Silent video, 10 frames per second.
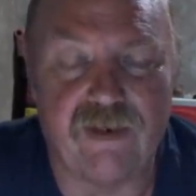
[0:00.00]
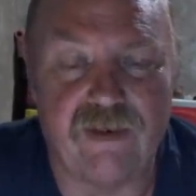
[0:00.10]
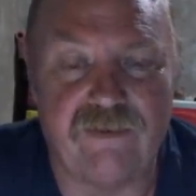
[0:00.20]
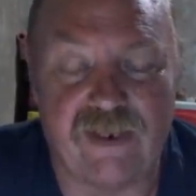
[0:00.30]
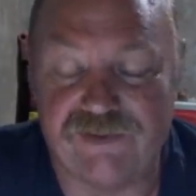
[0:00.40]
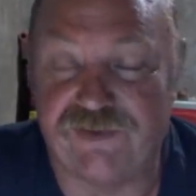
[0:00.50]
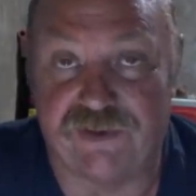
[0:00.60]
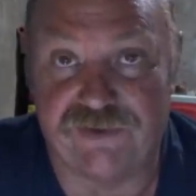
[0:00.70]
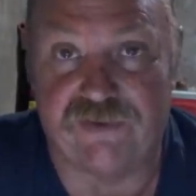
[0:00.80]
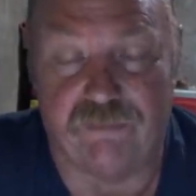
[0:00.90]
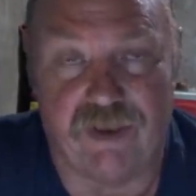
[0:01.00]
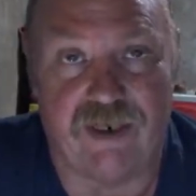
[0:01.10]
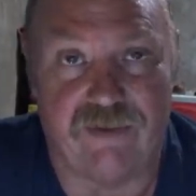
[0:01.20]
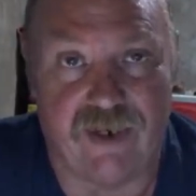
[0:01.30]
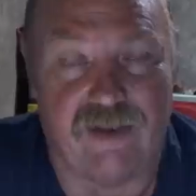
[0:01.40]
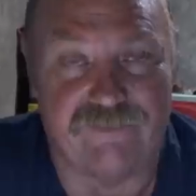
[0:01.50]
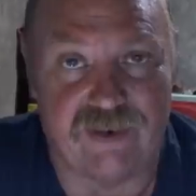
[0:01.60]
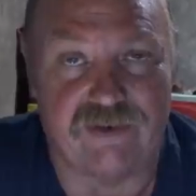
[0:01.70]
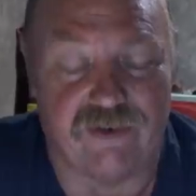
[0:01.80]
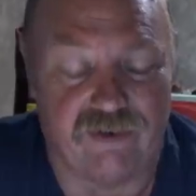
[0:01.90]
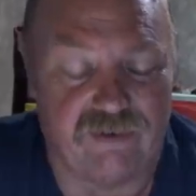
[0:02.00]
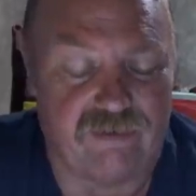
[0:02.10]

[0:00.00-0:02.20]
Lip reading: That's just the money that I've sent her.